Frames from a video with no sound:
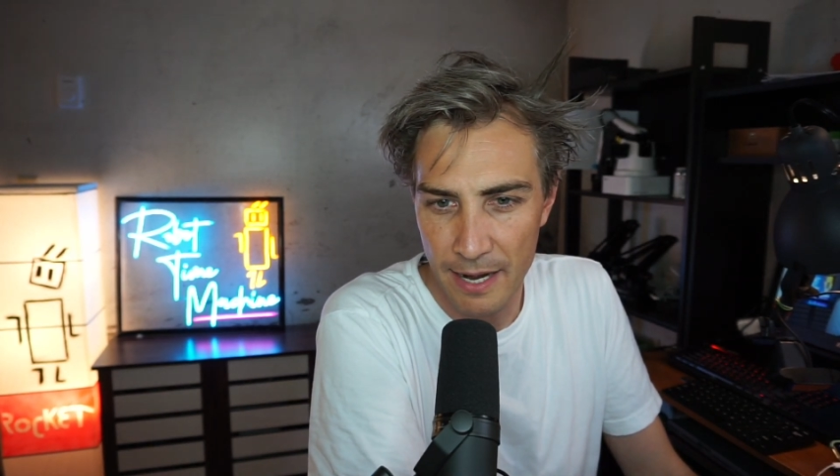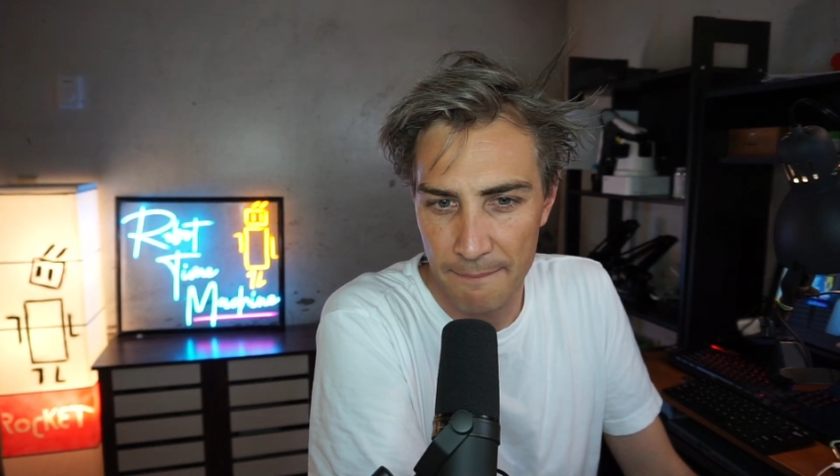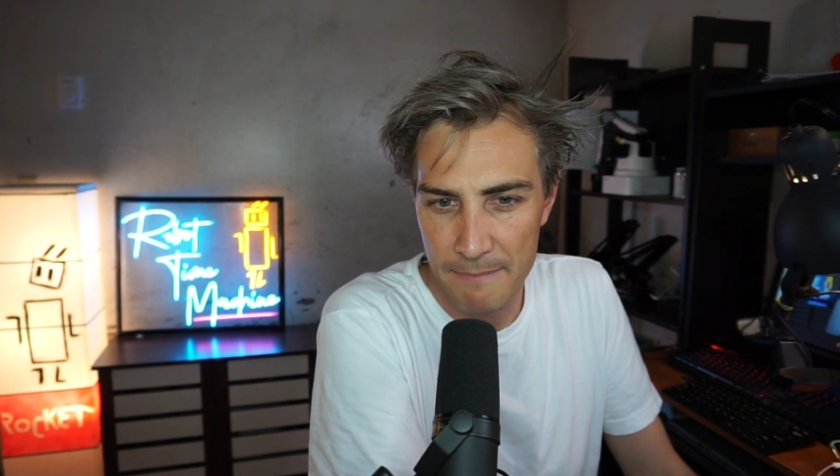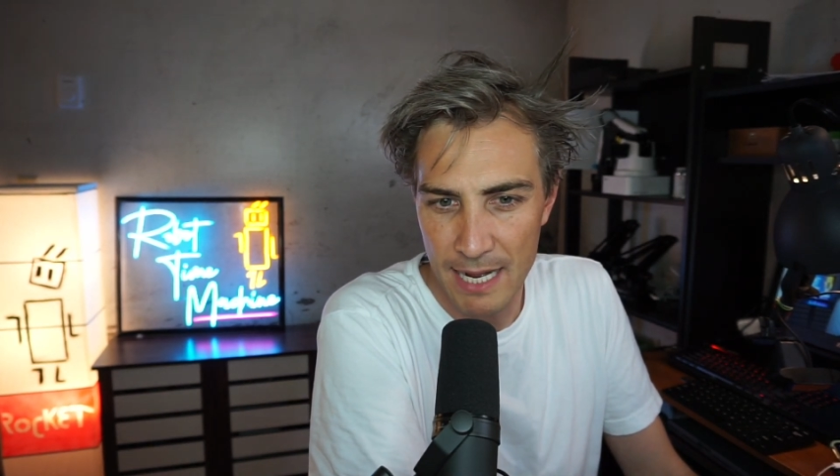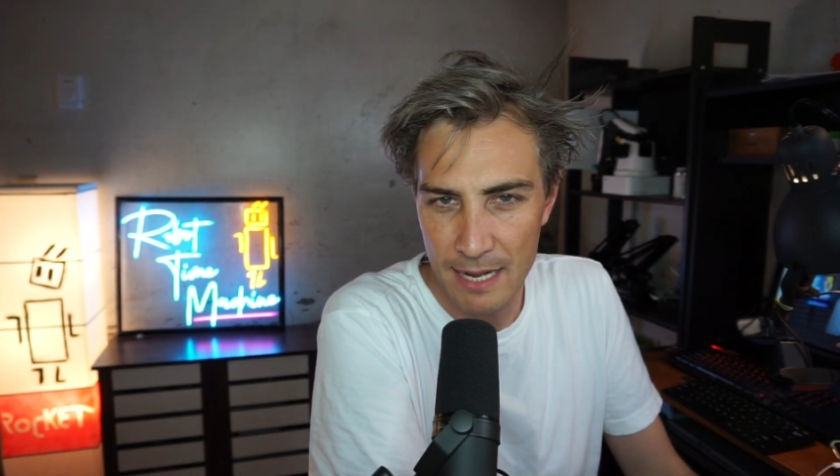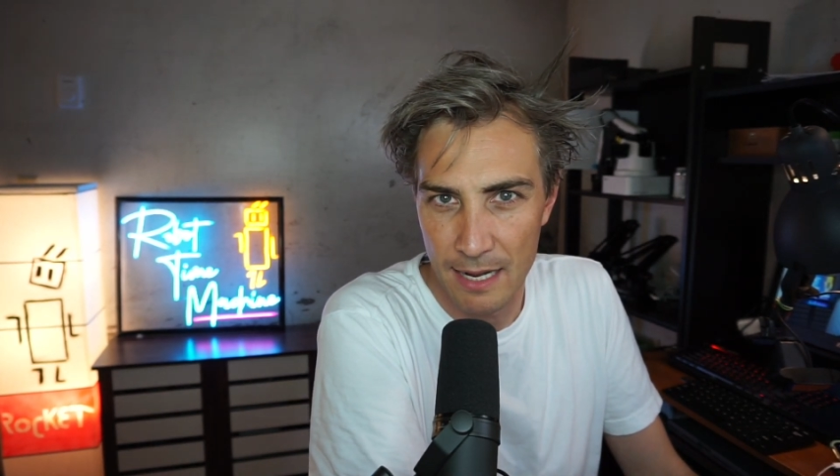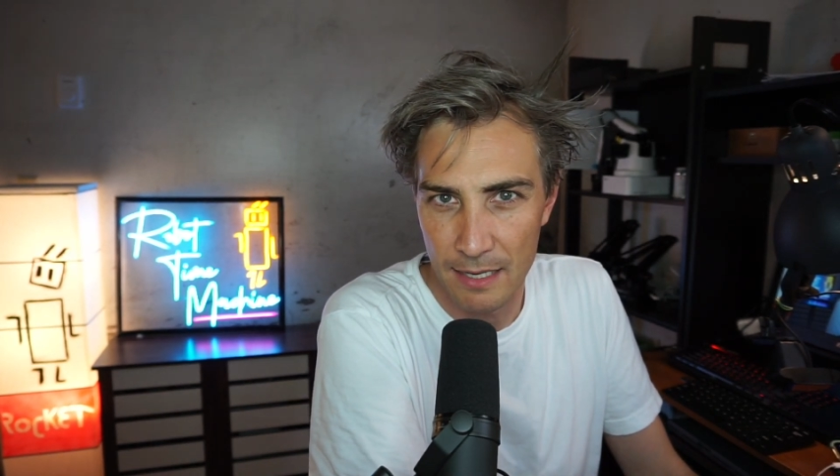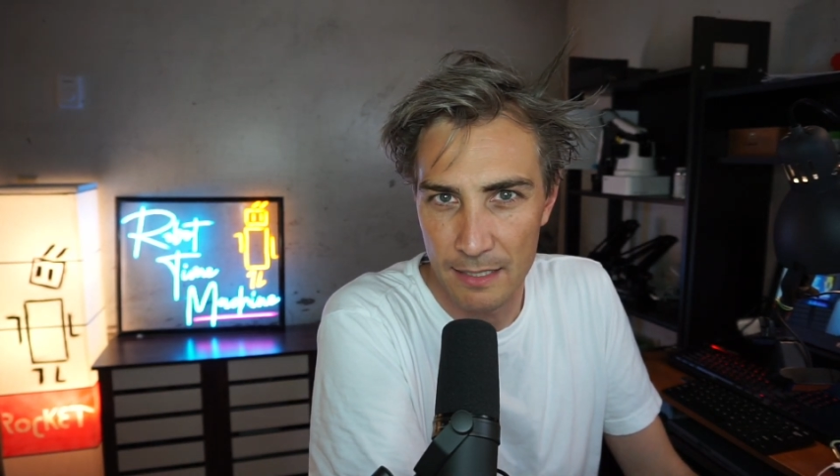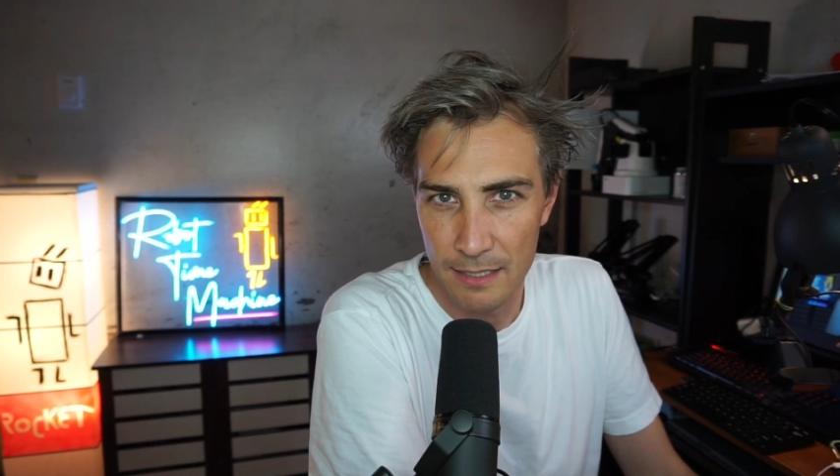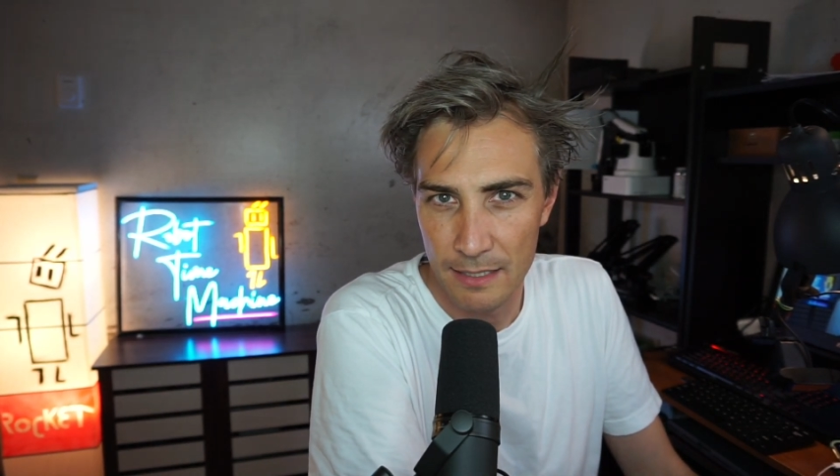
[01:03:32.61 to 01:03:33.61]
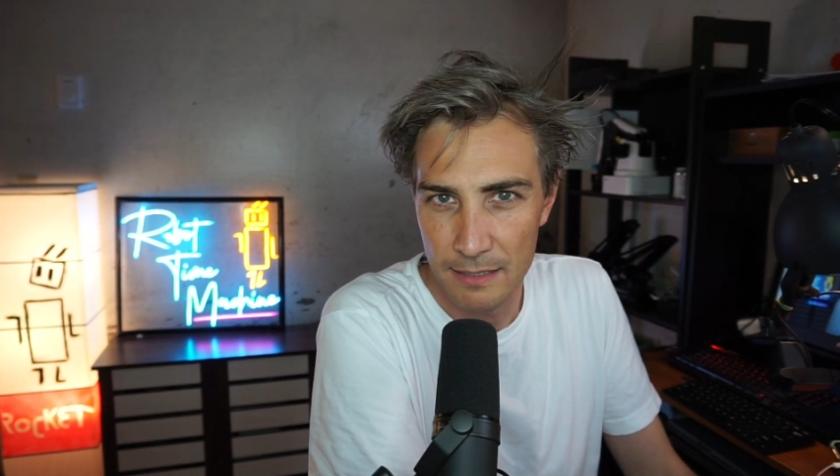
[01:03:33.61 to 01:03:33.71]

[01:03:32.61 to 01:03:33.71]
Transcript: mark.